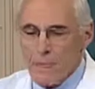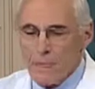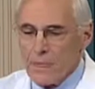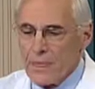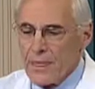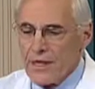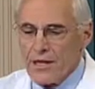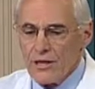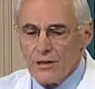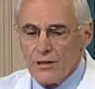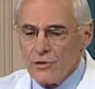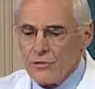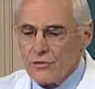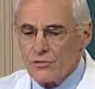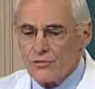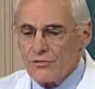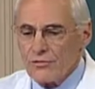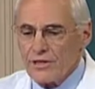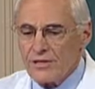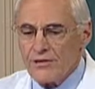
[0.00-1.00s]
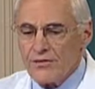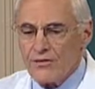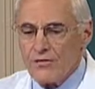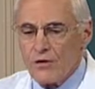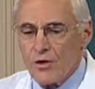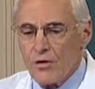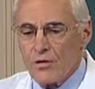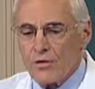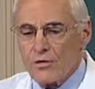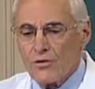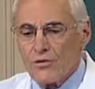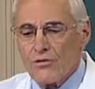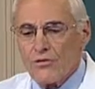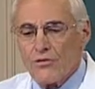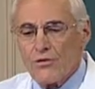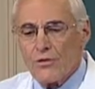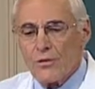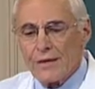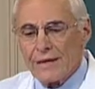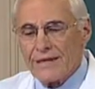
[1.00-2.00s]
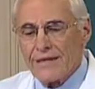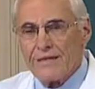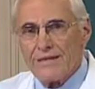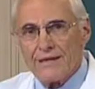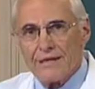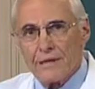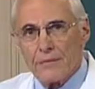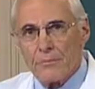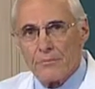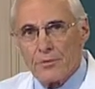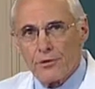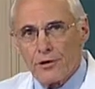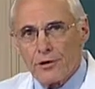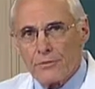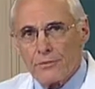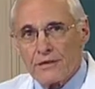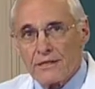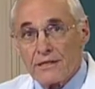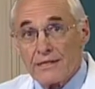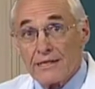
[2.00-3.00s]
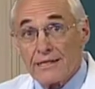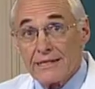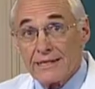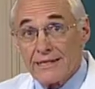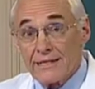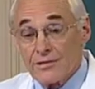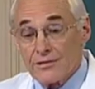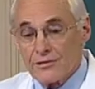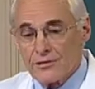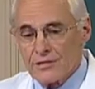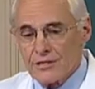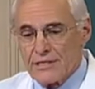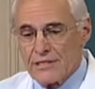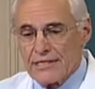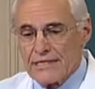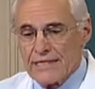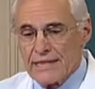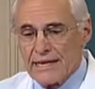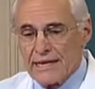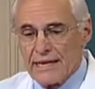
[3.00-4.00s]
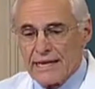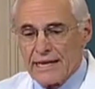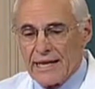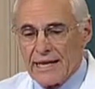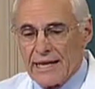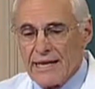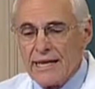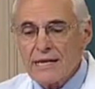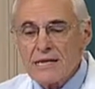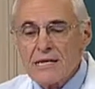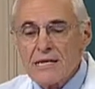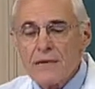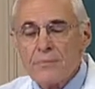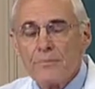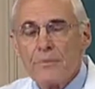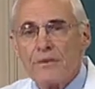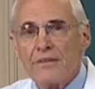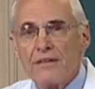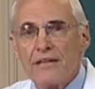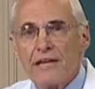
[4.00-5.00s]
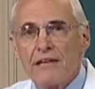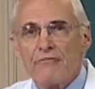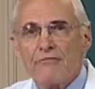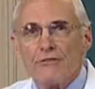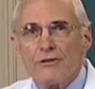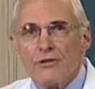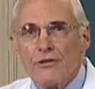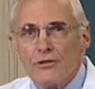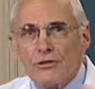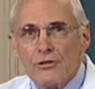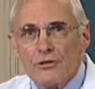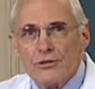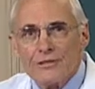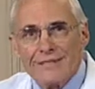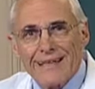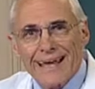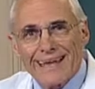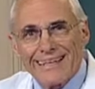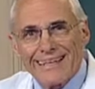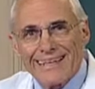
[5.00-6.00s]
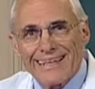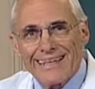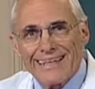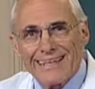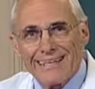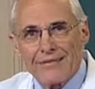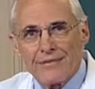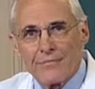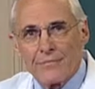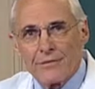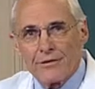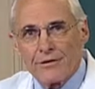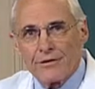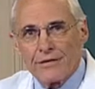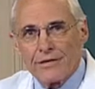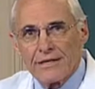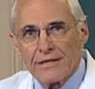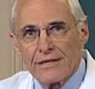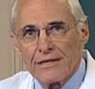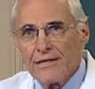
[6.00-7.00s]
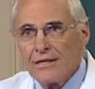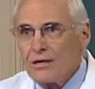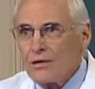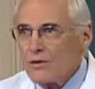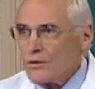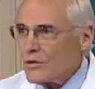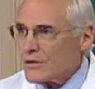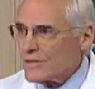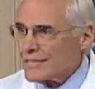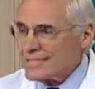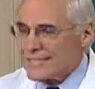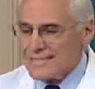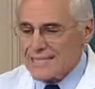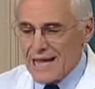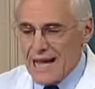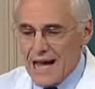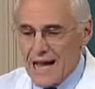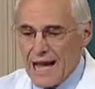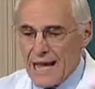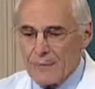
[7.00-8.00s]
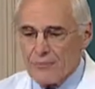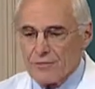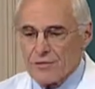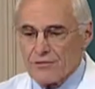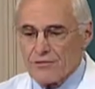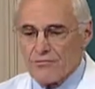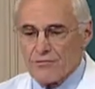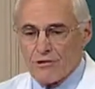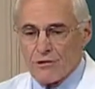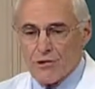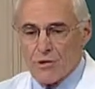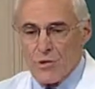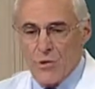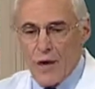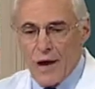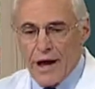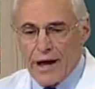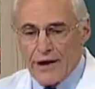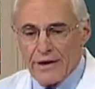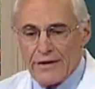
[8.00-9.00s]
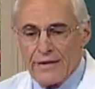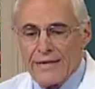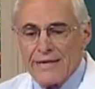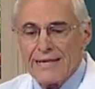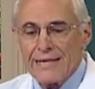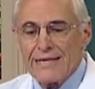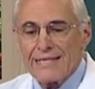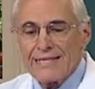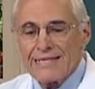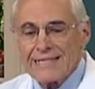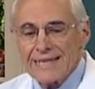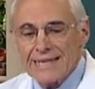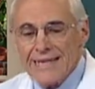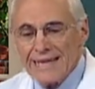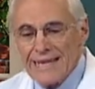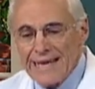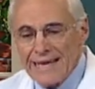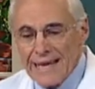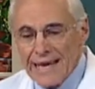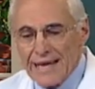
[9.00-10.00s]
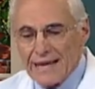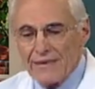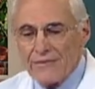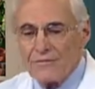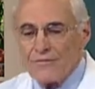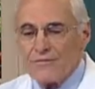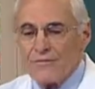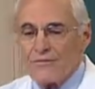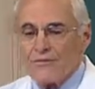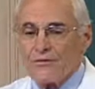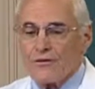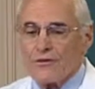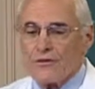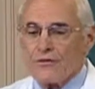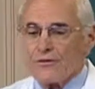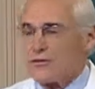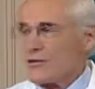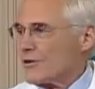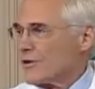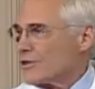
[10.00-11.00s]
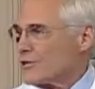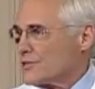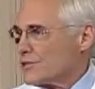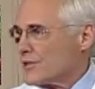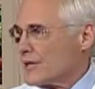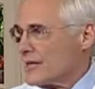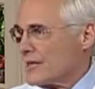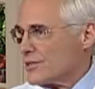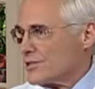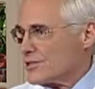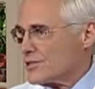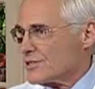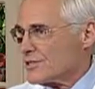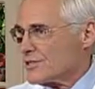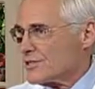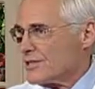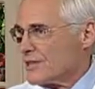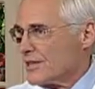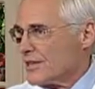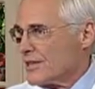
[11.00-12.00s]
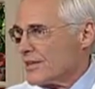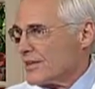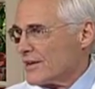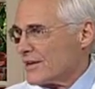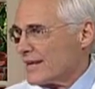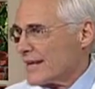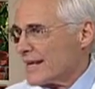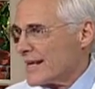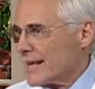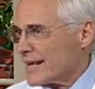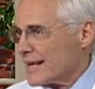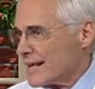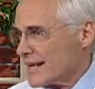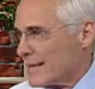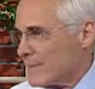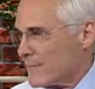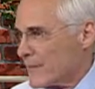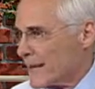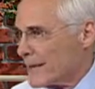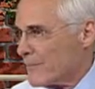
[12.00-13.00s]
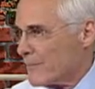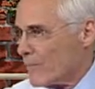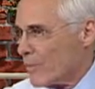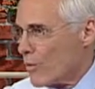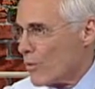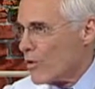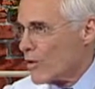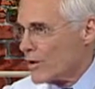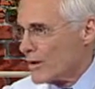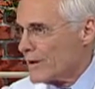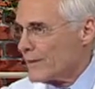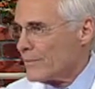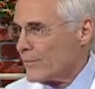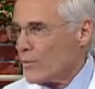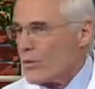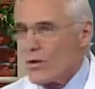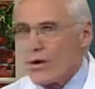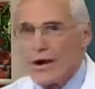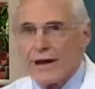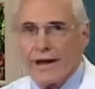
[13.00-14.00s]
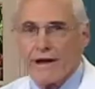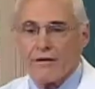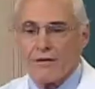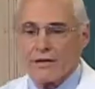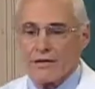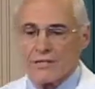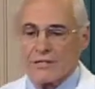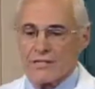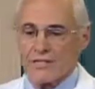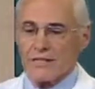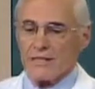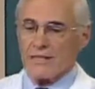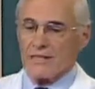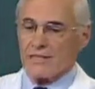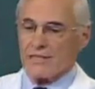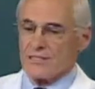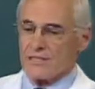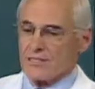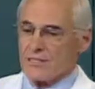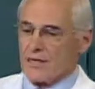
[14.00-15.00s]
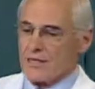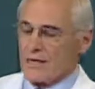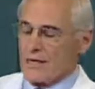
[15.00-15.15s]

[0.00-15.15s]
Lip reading: They usually don't do anything to permanently injure the DNA, but they reduce that latent period with the time that's required to get further changes. They're going to make more and more errors in this